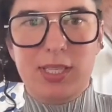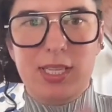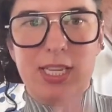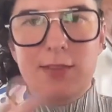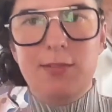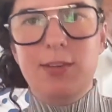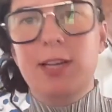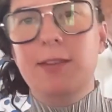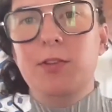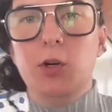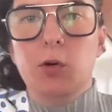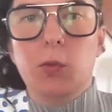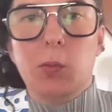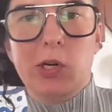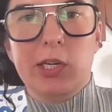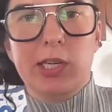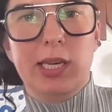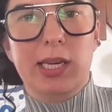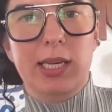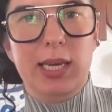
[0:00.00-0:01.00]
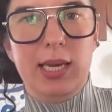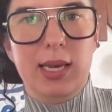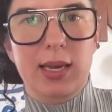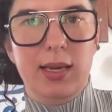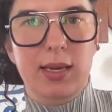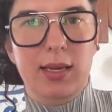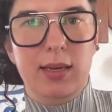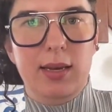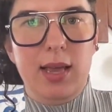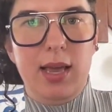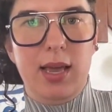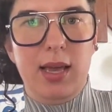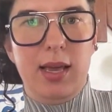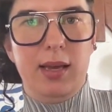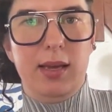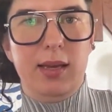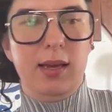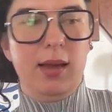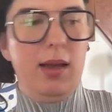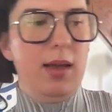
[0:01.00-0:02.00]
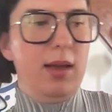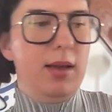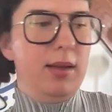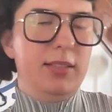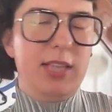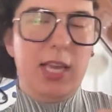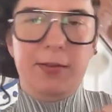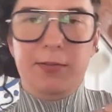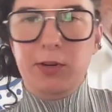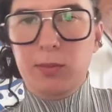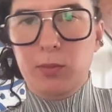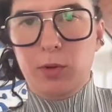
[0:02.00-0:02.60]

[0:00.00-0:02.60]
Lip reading: Even if you're working in a safer,